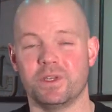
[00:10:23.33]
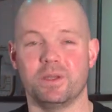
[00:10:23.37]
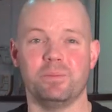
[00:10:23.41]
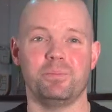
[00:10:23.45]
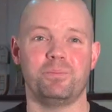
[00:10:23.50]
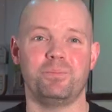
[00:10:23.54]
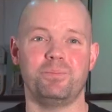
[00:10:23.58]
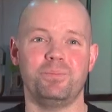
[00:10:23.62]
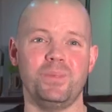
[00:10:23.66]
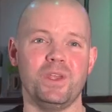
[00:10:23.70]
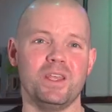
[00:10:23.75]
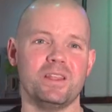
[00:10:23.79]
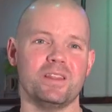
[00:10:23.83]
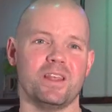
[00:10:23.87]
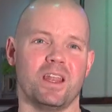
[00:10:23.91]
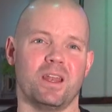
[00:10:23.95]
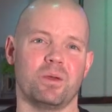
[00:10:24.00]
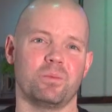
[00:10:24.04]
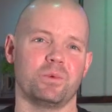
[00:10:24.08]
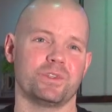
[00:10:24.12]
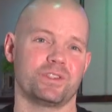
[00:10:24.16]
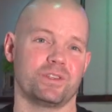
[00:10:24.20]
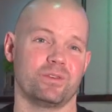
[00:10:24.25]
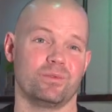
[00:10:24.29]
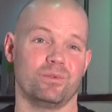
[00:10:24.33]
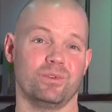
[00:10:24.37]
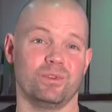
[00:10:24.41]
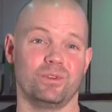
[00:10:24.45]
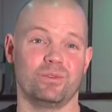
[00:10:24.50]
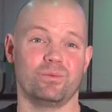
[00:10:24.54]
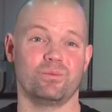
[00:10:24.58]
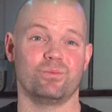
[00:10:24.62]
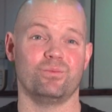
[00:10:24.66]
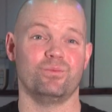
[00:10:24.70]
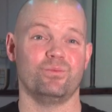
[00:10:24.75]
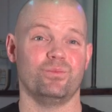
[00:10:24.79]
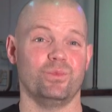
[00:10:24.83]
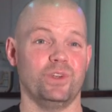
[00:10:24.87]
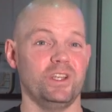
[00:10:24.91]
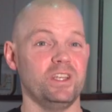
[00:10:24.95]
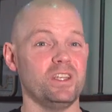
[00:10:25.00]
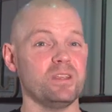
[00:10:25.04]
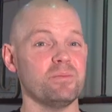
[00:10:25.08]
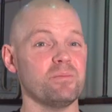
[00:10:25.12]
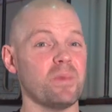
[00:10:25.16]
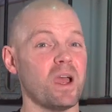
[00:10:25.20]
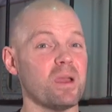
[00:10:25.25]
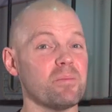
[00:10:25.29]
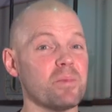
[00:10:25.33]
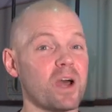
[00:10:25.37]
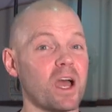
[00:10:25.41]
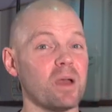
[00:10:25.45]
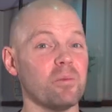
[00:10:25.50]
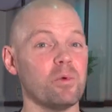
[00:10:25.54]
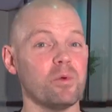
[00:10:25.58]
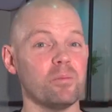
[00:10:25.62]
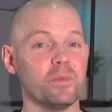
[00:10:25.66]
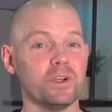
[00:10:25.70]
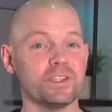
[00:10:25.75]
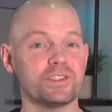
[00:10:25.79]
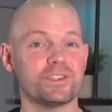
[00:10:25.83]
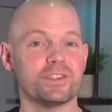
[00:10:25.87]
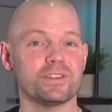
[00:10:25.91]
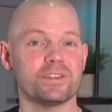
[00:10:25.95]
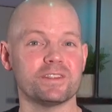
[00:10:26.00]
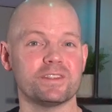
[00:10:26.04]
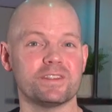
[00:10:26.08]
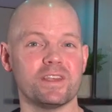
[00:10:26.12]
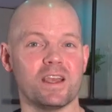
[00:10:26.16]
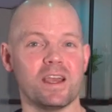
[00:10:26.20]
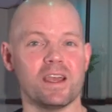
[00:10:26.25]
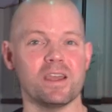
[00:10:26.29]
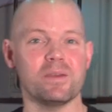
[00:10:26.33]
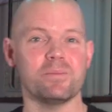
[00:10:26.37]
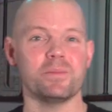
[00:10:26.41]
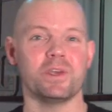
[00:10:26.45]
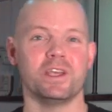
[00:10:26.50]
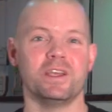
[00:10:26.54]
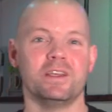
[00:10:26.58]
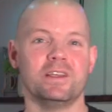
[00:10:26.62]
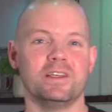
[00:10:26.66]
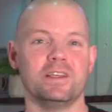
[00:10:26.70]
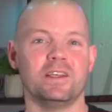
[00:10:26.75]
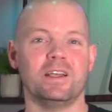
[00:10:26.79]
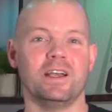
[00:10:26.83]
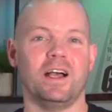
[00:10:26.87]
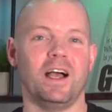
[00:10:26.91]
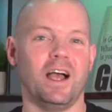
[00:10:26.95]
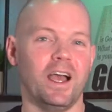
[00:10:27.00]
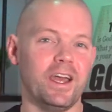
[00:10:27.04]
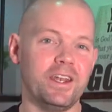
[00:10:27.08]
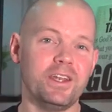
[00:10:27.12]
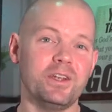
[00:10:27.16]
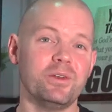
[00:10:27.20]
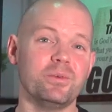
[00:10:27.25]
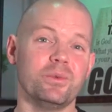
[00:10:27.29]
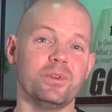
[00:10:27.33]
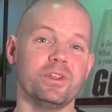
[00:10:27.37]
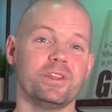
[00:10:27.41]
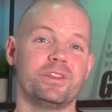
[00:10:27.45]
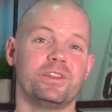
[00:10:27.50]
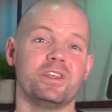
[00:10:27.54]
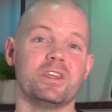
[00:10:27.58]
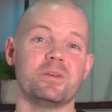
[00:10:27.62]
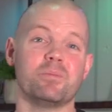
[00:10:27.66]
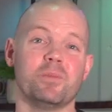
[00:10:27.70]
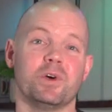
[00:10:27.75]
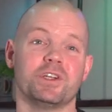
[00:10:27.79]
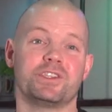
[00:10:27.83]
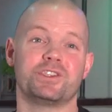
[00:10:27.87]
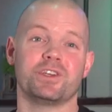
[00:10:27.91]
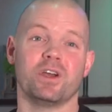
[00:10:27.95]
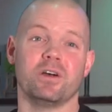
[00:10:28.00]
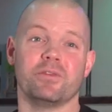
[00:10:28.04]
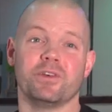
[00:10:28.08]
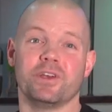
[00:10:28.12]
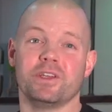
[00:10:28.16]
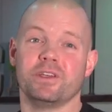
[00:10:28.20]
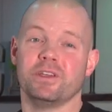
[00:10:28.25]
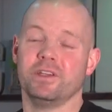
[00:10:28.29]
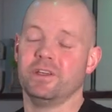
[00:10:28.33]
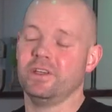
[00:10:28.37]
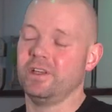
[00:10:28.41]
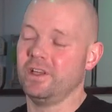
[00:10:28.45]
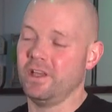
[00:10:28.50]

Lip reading: And being that I wasn't really reading my Bible much at the time, I didn't really think much of it.